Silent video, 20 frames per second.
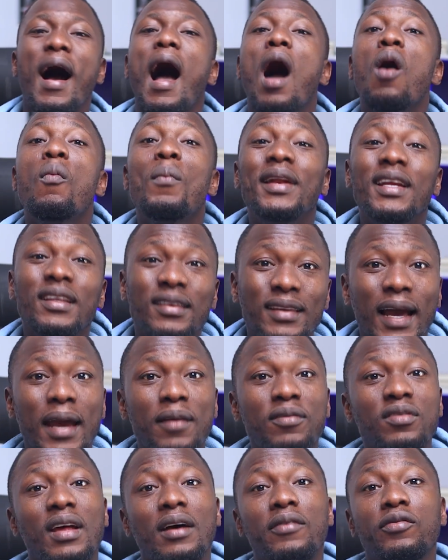How many
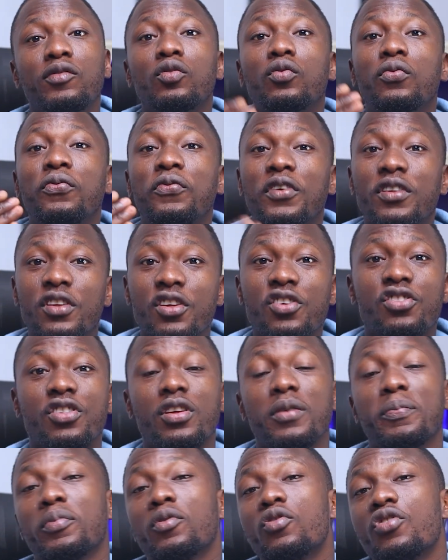times have you
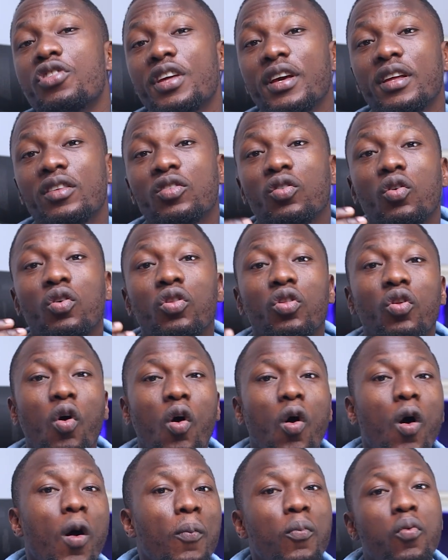finished a project on
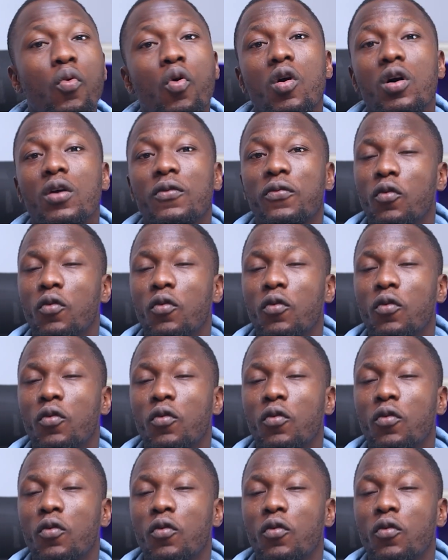Upwork